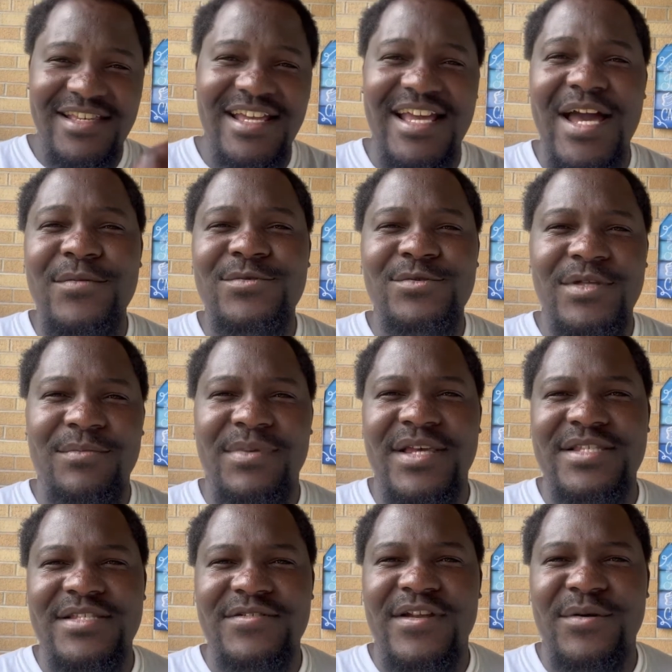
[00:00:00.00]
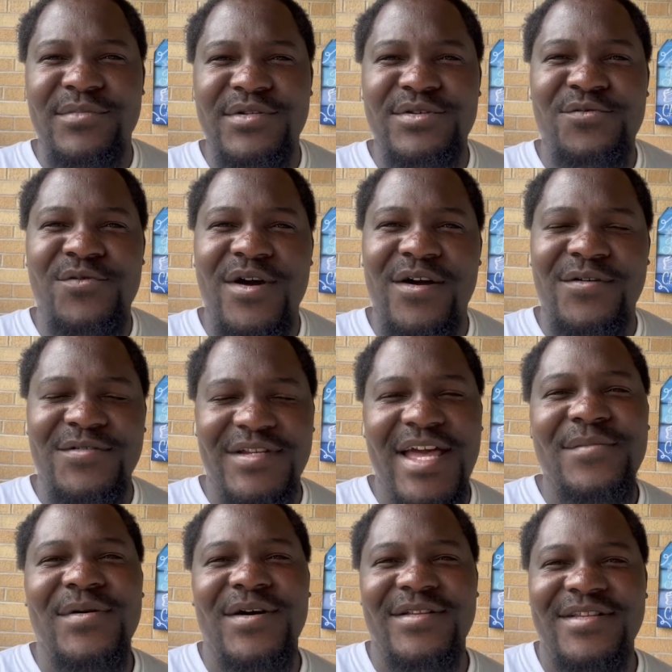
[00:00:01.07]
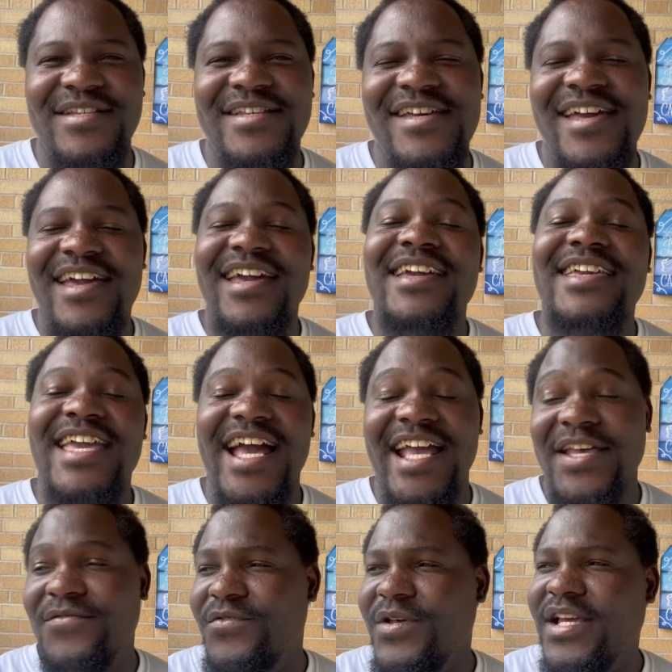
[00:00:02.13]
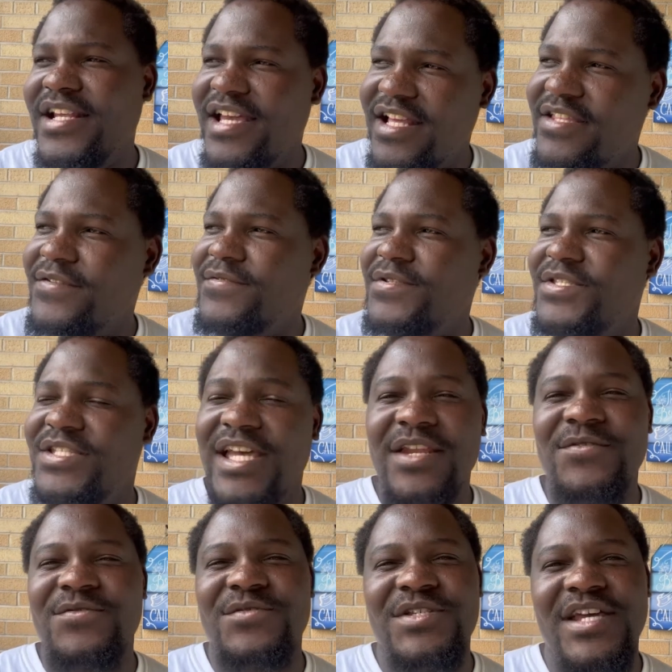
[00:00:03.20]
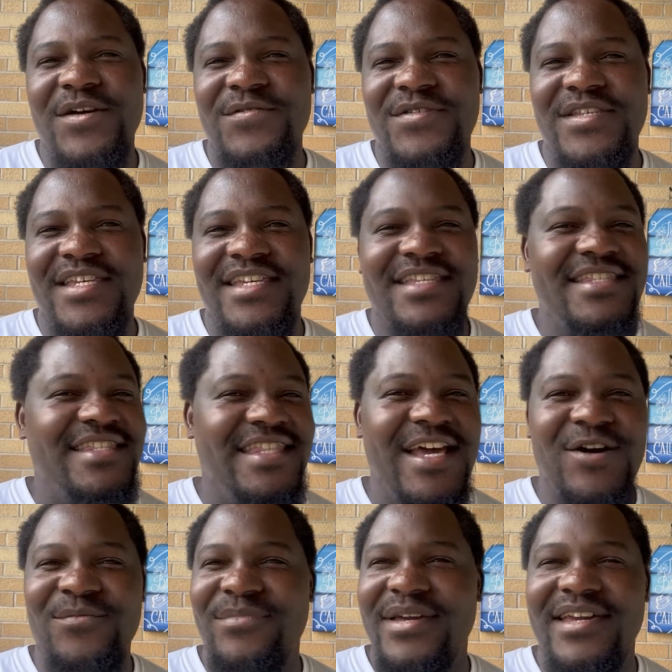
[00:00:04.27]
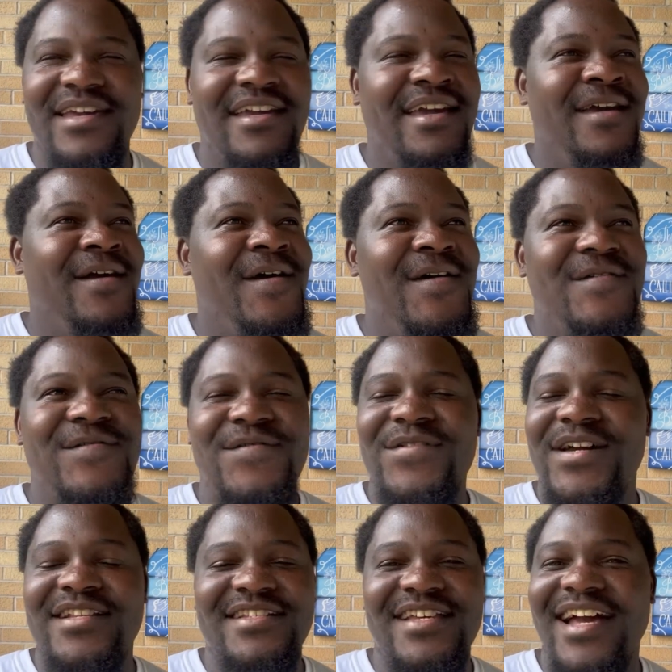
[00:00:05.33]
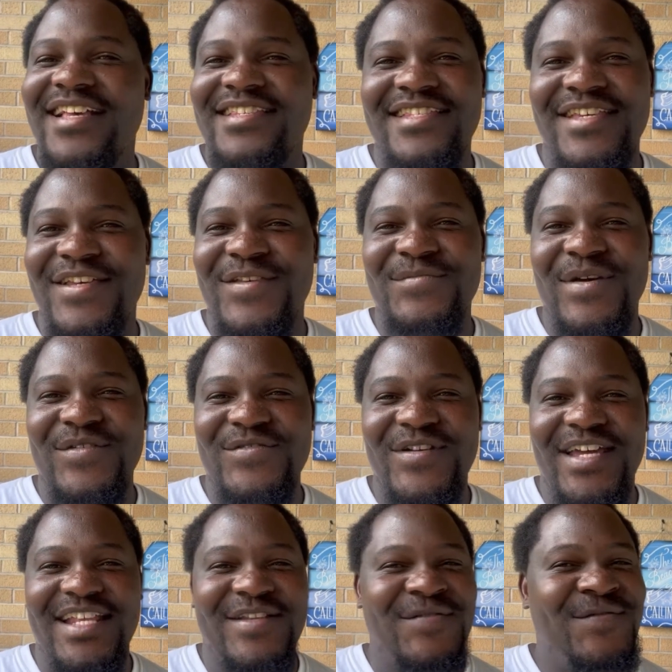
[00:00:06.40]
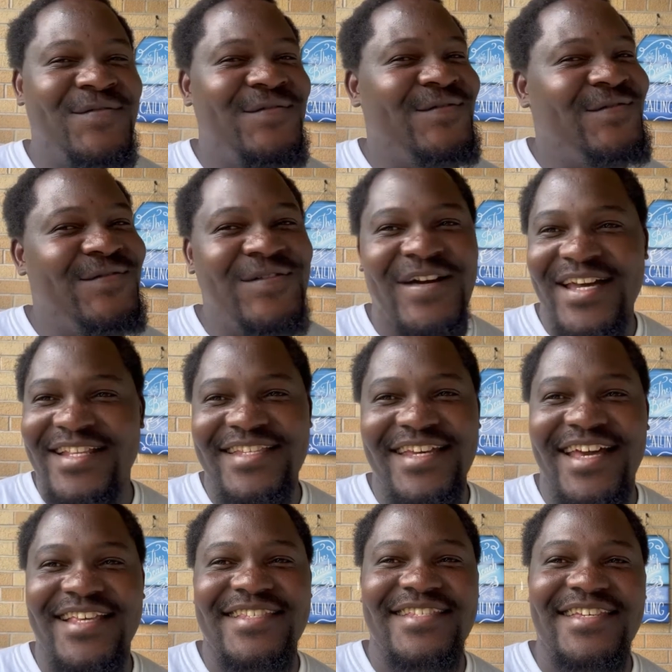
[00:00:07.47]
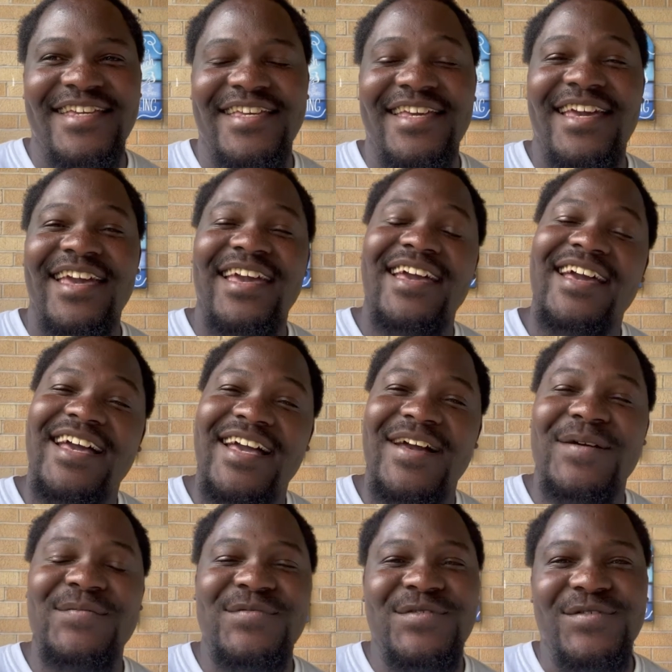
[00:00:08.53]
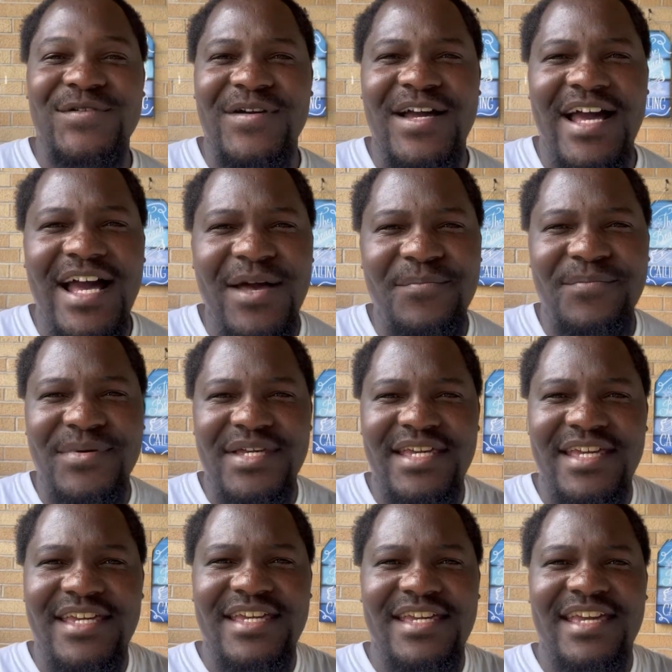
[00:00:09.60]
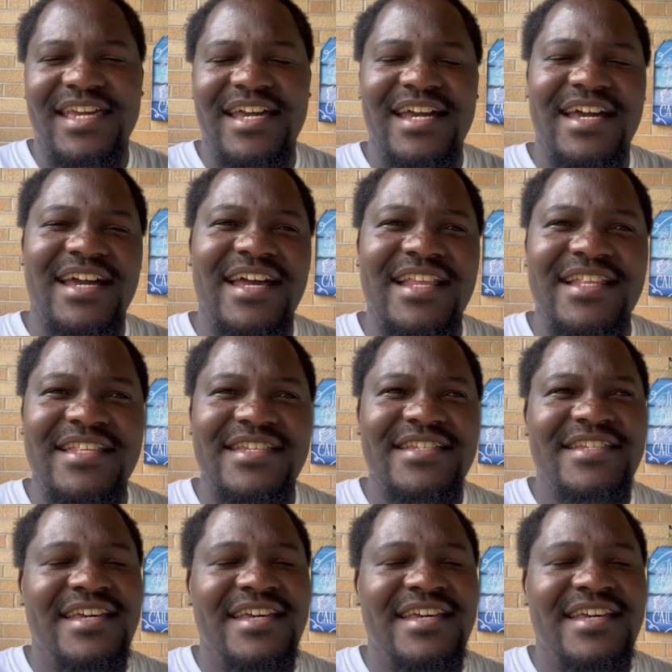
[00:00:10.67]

come to the best club in the world. Come on. Yeah, if we can get Cristiano to Chelsea, that'll be fantastic, my friend. Fantastic. I'm so happy and